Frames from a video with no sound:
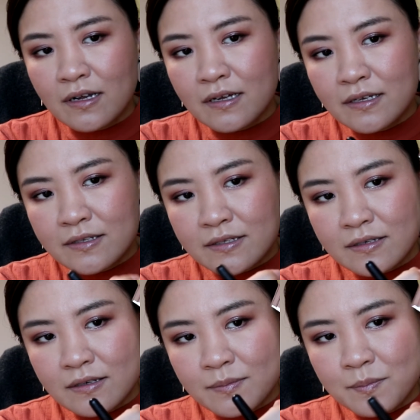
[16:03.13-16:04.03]
It's
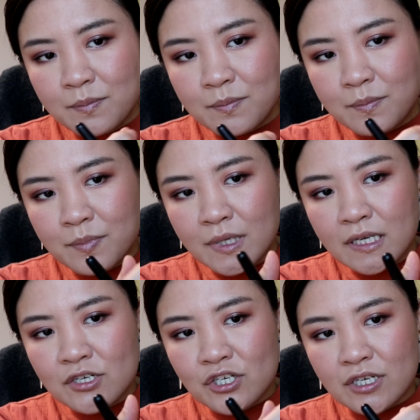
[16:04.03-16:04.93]
a
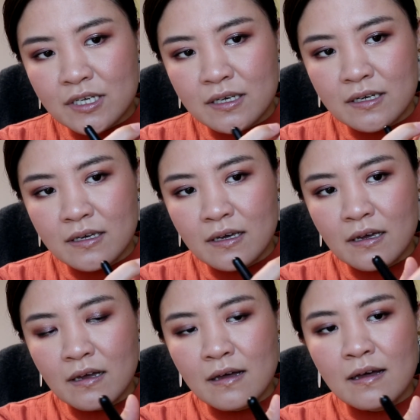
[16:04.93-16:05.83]
peachy
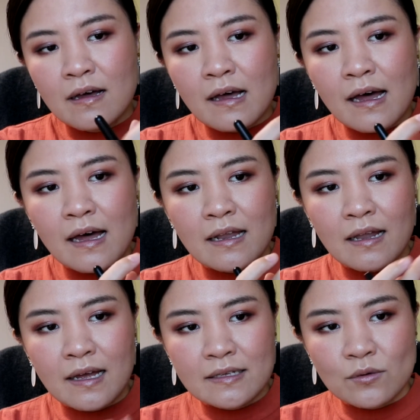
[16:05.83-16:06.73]

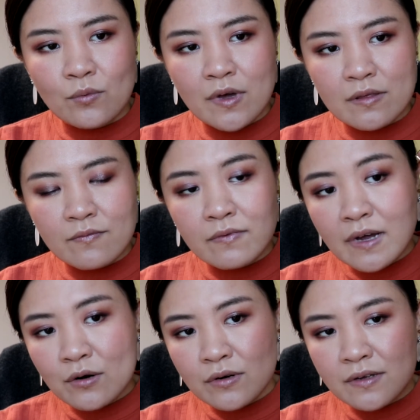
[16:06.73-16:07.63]
highlight with
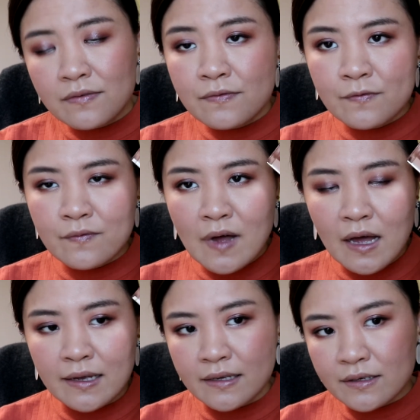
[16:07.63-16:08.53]
very
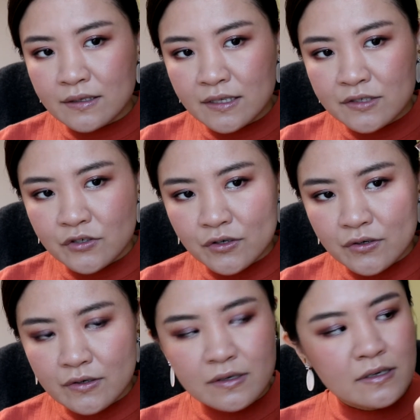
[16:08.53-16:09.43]
fine glitter
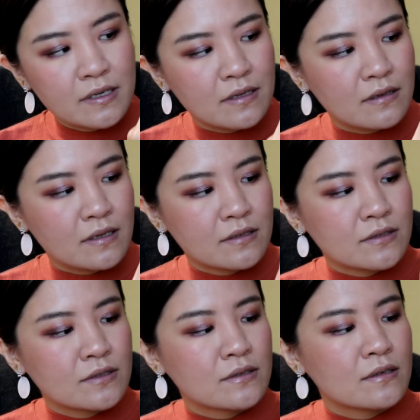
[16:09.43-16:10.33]
in
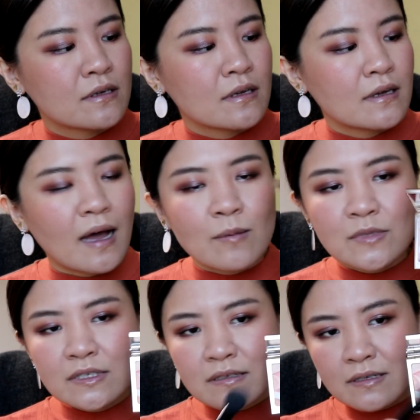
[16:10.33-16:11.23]
it. I'm
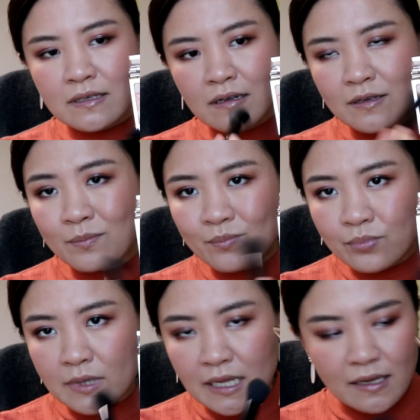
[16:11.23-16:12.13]
just gonna
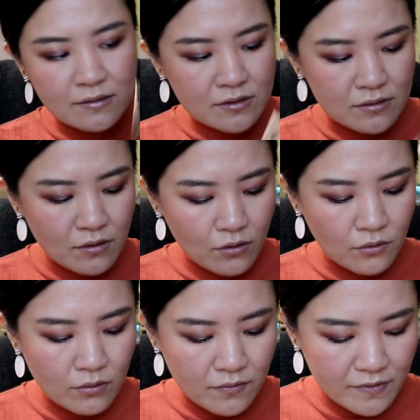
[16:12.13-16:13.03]
blend
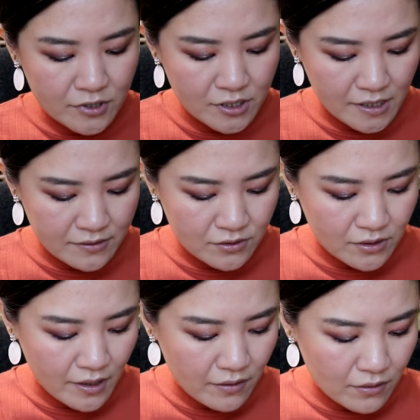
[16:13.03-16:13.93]
all of the shades
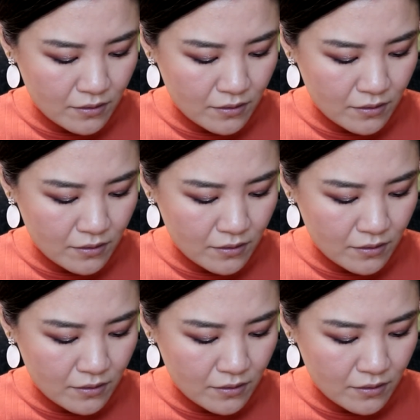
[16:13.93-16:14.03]
together.